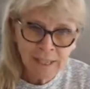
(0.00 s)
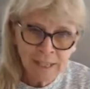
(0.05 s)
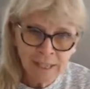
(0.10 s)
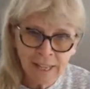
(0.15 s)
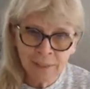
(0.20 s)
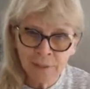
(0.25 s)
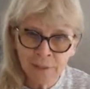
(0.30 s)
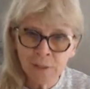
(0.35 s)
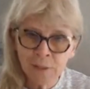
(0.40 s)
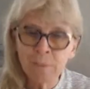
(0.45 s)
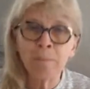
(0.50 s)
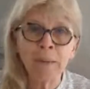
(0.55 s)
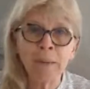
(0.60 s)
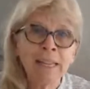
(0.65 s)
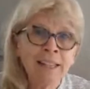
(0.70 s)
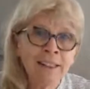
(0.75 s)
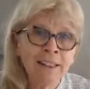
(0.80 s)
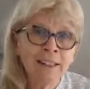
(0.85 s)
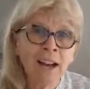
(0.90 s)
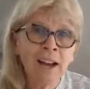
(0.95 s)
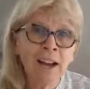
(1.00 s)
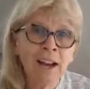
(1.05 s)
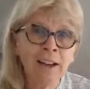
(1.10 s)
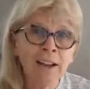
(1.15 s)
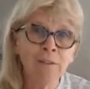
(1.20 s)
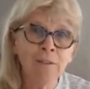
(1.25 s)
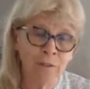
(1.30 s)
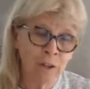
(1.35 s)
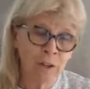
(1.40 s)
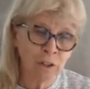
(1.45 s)
in the Be Live
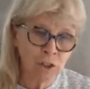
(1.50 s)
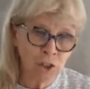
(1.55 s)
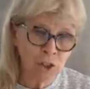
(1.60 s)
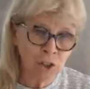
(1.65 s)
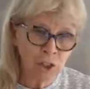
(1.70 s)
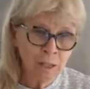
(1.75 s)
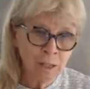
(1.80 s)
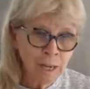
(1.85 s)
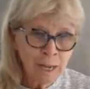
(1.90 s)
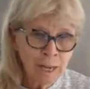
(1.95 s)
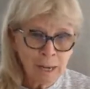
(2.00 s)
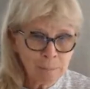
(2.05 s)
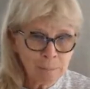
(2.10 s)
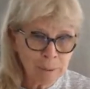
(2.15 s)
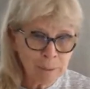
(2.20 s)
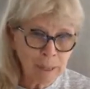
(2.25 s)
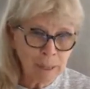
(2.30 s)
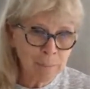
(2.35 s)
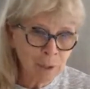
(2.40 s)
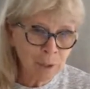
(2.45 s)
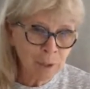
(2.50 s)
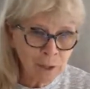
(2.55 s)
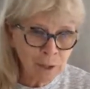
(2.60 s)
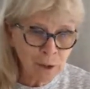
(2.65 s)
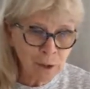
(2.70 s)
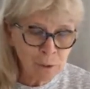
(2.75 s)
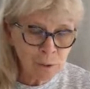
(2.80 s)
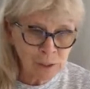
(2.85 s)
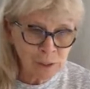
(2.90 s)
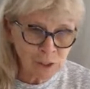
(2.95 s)
function, but I'm going to
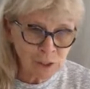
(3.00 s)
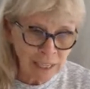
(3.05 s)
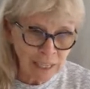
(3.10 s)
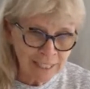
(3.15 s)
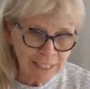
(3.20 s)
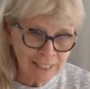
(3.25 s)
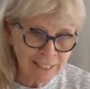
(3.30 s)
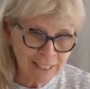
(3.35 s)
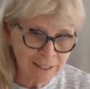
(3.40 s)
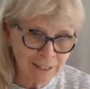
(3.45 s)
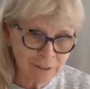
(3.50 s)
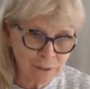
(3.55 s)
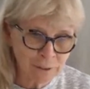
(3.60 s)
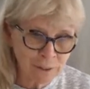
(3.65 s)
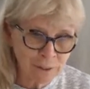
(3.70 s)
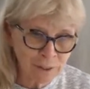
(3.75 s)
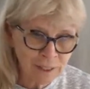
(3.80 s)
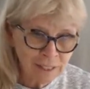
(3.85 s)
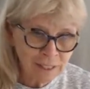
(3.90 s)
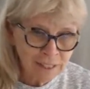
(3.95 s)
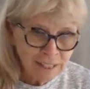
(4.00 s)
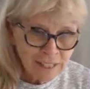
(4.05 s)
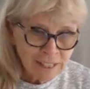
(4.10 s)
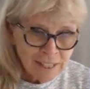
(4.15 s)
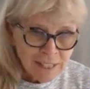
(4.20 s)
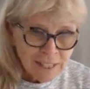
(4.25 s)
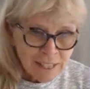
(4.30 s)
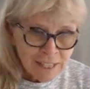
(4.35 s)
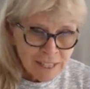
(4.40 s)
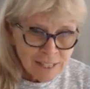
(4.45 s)
go and check it out.
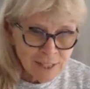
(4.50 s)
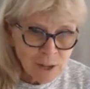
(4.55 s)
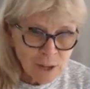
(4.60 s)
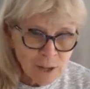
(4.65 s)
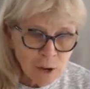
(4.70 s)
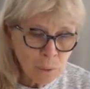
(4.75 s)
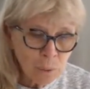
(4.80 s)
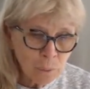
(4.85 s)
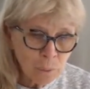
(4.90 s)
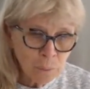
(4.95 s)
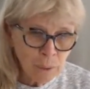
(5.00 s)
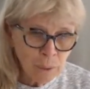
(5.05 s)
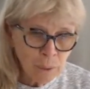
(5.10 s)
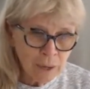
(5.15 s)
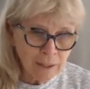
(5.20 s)
So